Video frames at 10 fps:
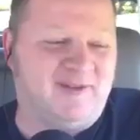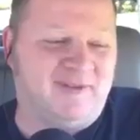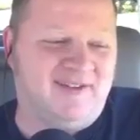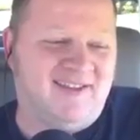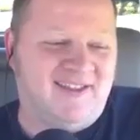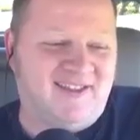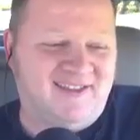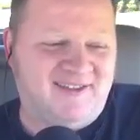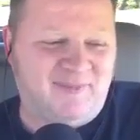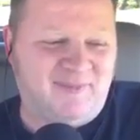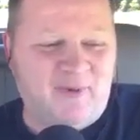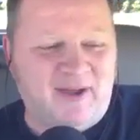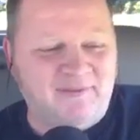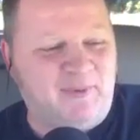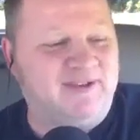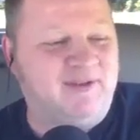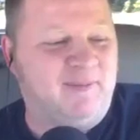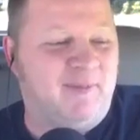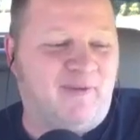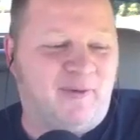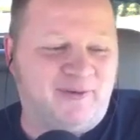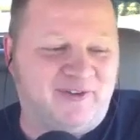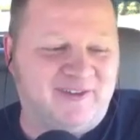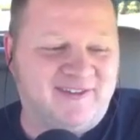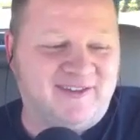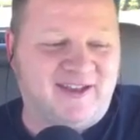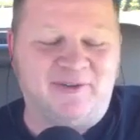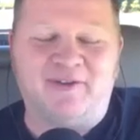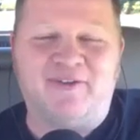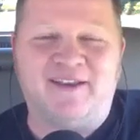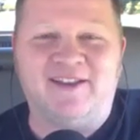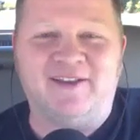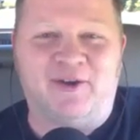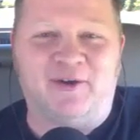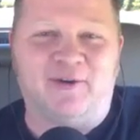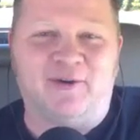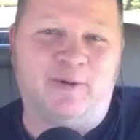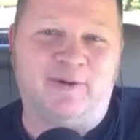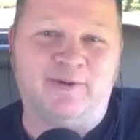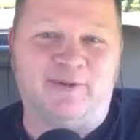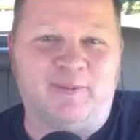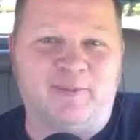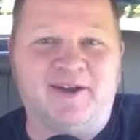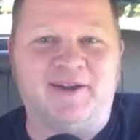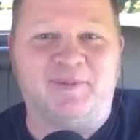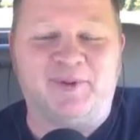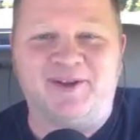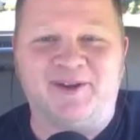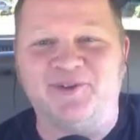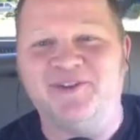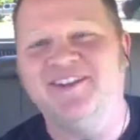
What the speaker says: me. My wife's picked on me before. She says, I don't know if I need to call hoarders or American pickers.